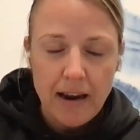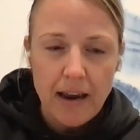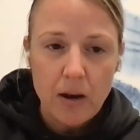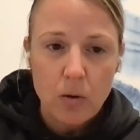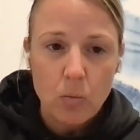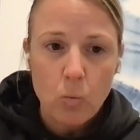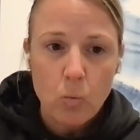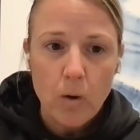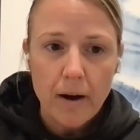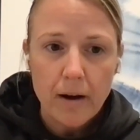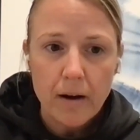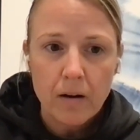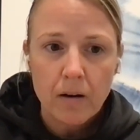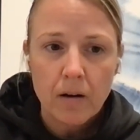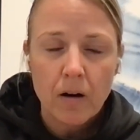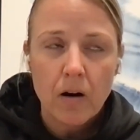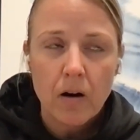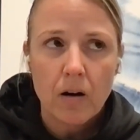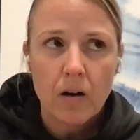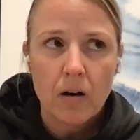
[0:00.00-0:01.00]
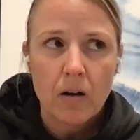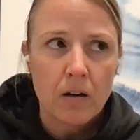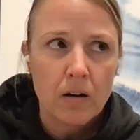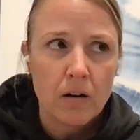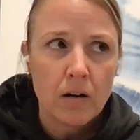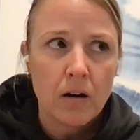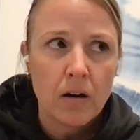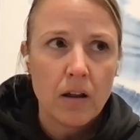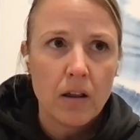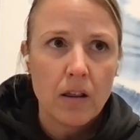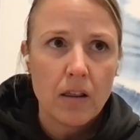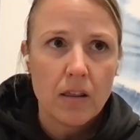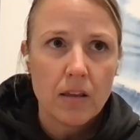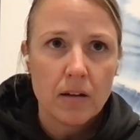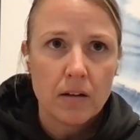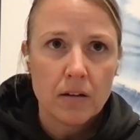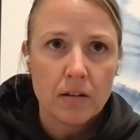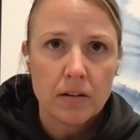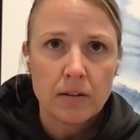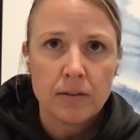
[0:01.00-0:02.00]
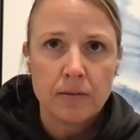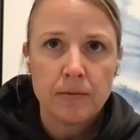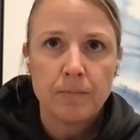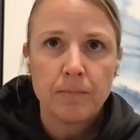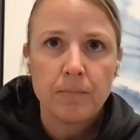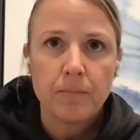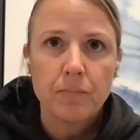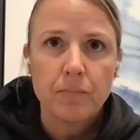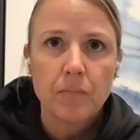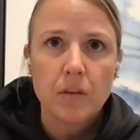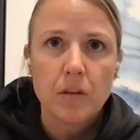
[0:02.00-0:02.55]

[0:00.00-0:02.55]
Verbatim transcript: and where are the